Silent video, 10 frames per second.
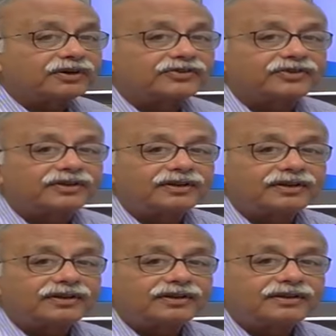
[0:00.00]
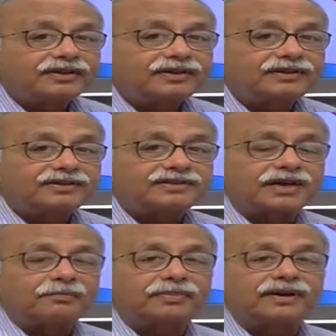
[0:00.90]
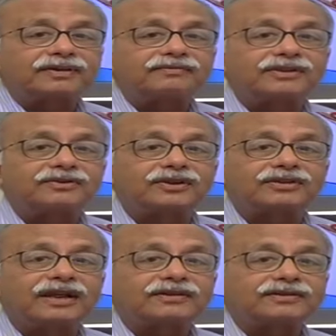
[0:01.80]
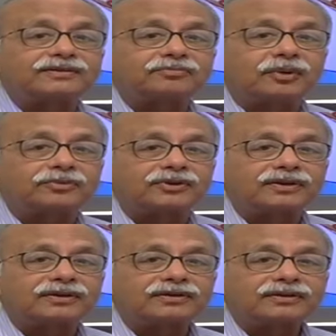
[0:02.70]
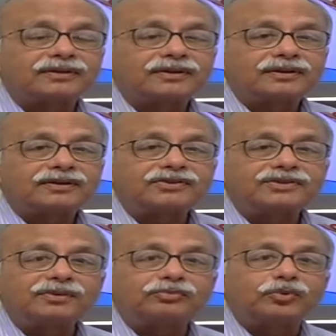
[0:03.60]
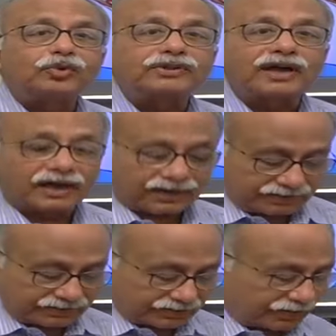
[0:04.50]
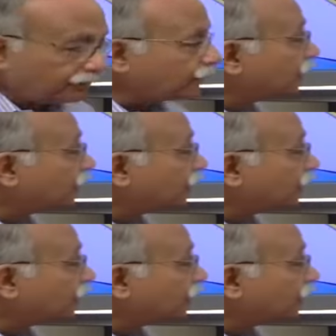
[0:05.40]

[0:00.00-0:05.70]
Perks, it is comparatively not that popular. Now see, both are, if